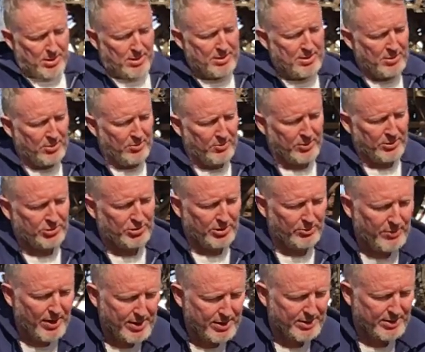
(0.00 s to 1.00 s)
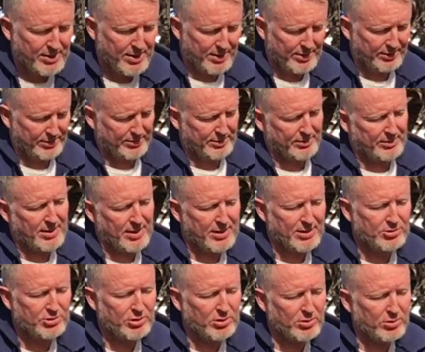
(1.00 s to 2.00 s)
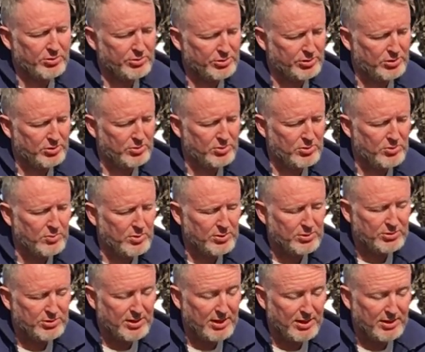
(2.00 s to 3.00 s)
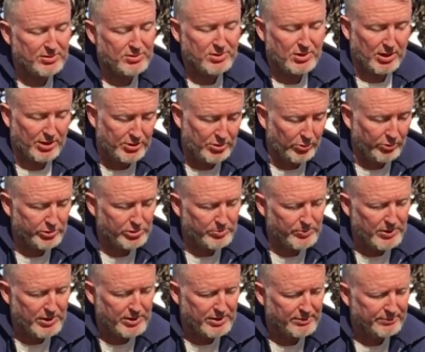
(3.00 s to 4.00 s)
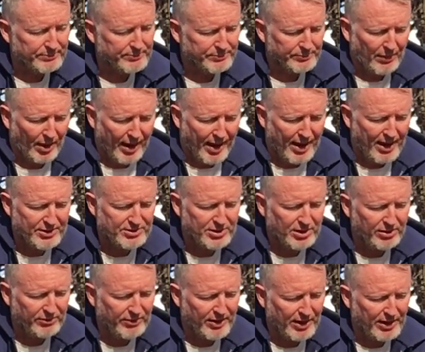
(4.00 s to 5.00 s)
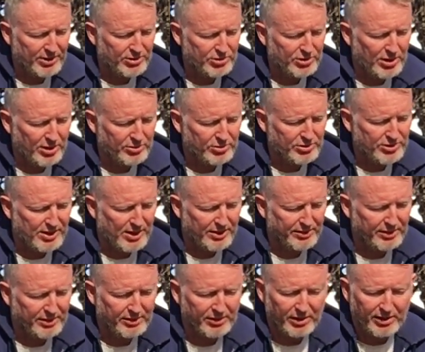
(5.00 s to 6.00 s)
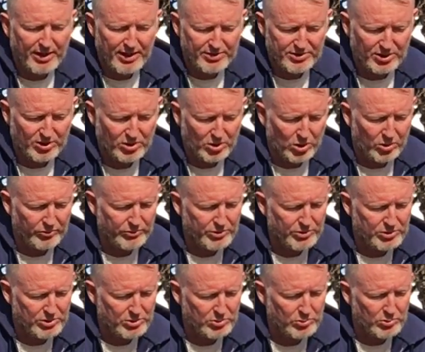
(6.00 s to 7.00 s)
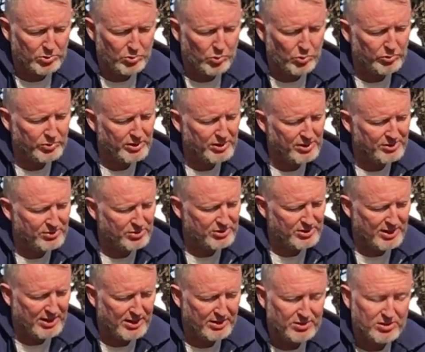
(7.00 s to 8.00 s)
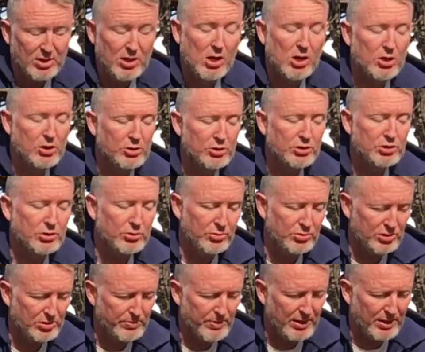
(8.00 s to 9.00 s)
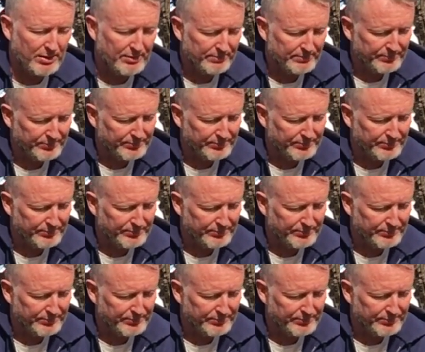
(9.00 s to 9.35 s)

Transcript: One should recognize that in general, a student who understands adult speak has an advantage in understanding the lesson over the student who only understands student speak.